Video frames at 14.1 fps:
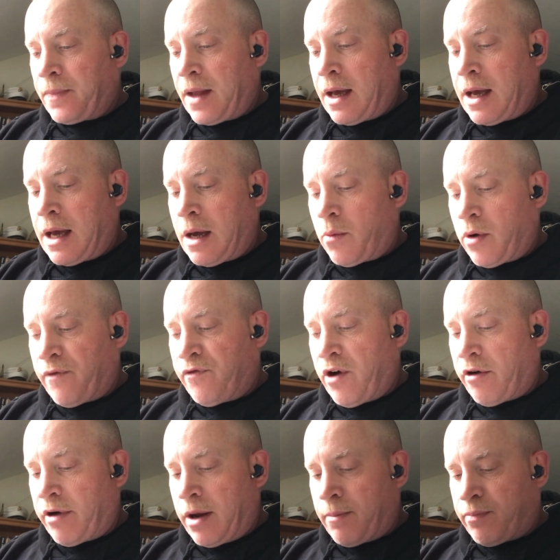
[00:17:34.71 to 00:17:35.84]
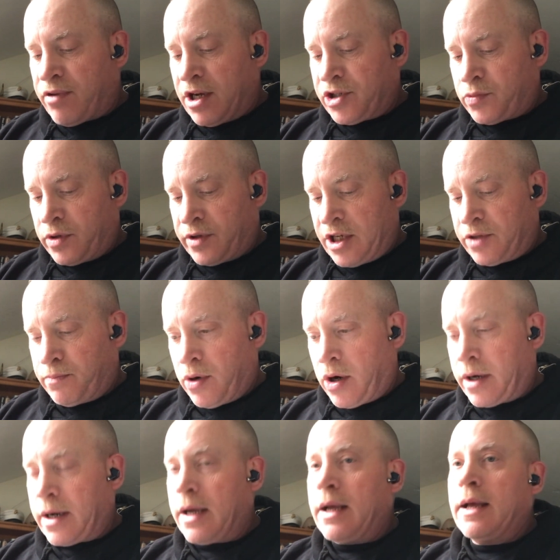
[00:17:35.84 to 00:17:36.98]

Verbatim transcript: Uh, we're very impressed with this book.